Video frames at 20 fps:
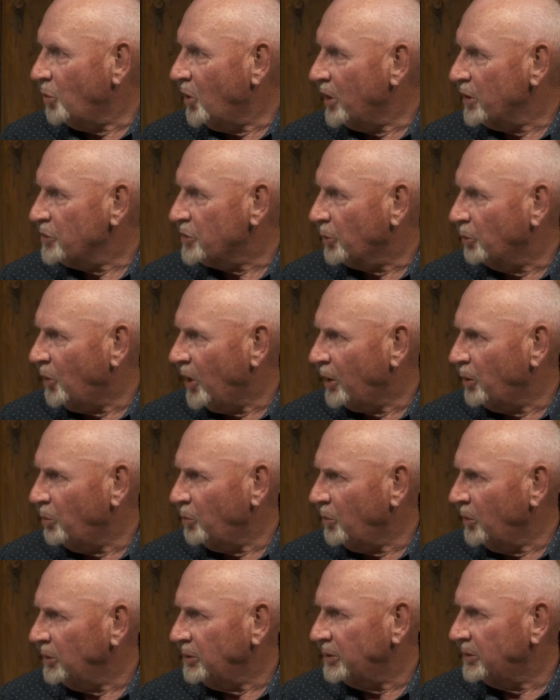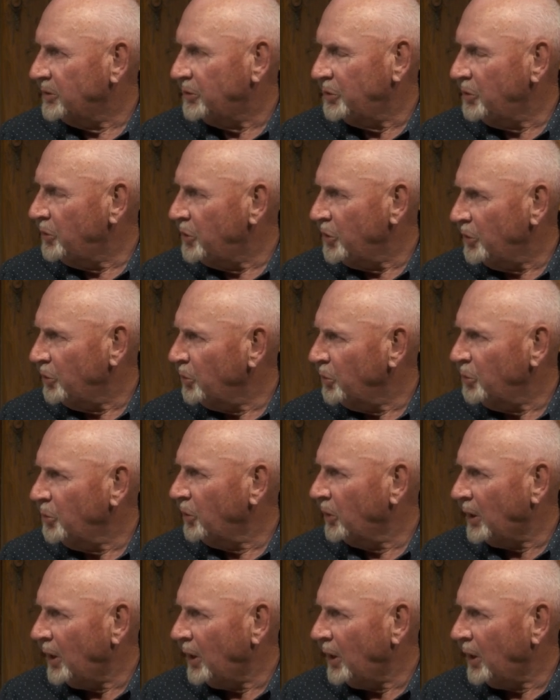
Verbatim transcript: was or what it would do.